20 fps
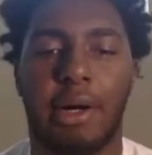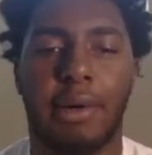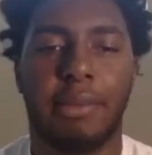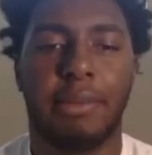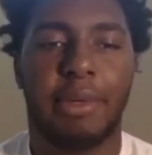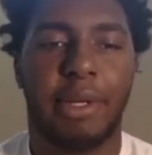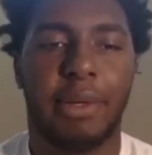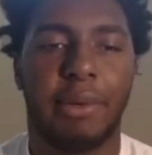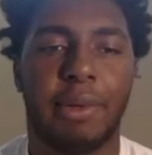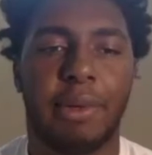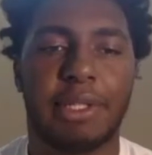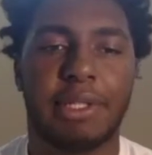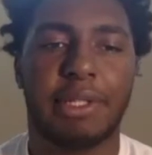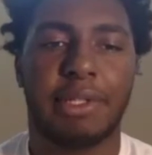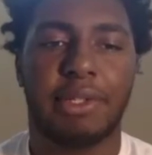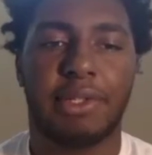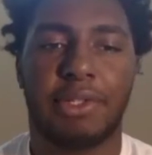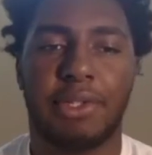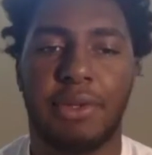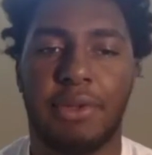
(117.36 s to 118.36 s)
It
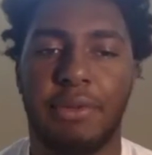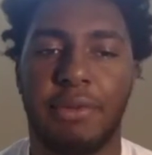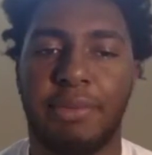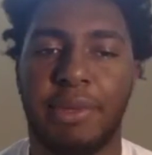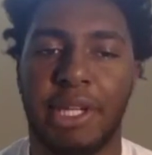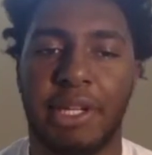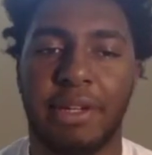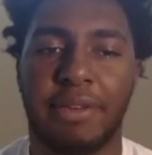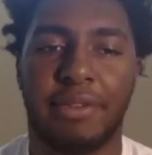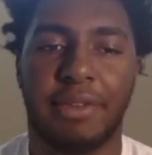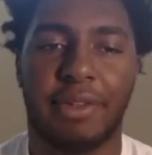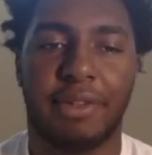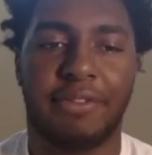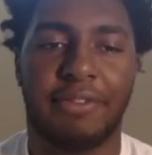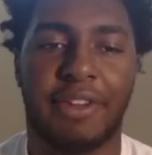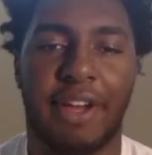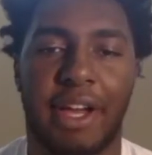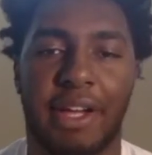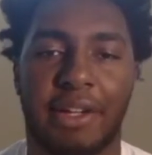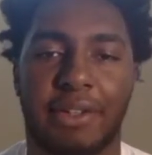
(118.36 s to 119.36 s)
wasn't too big of a
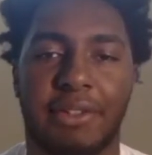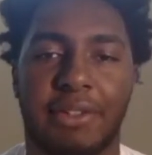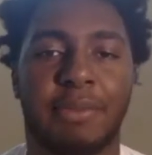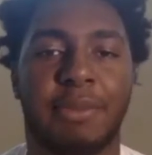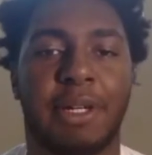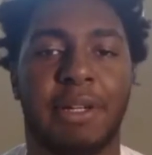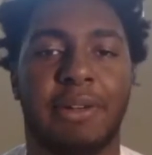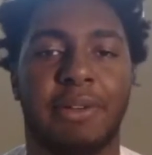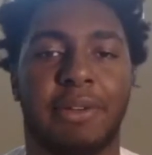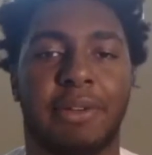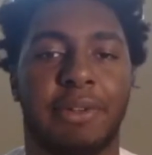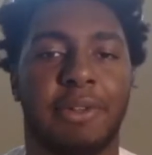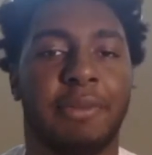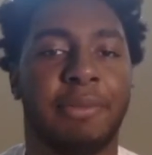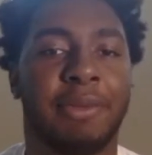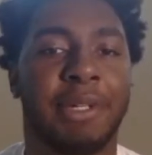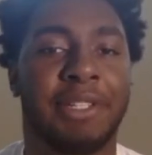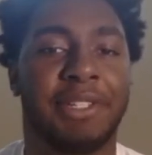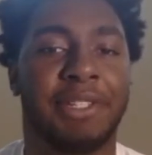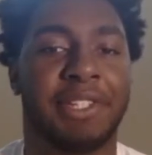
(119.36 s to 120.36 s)
factor in my
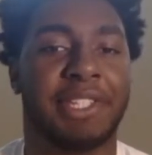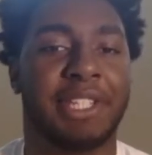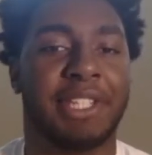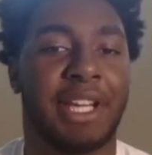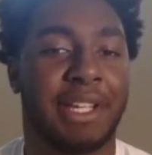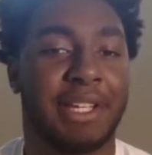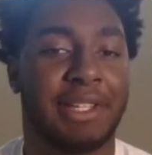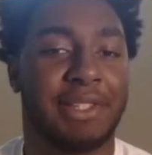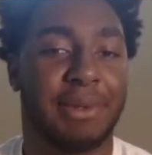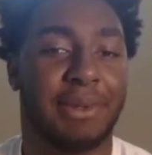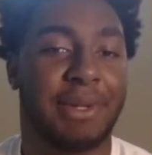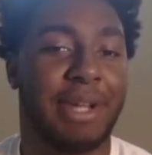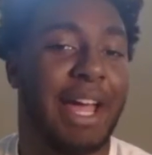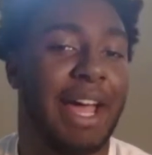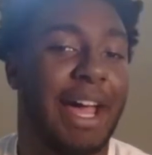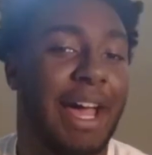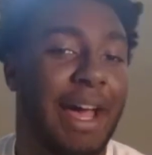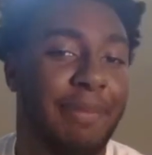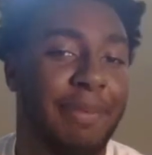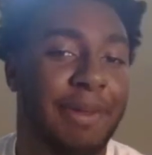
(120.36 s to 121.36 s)
recruitment. It just kind of sort of
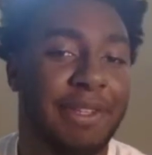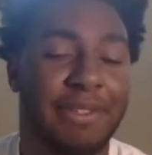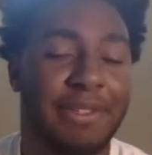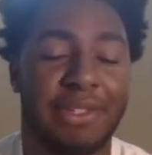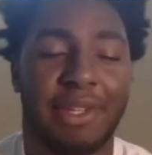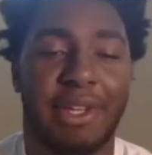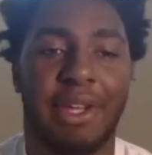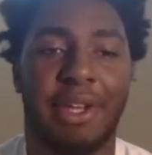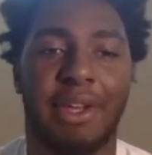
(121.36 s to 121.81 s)
happened.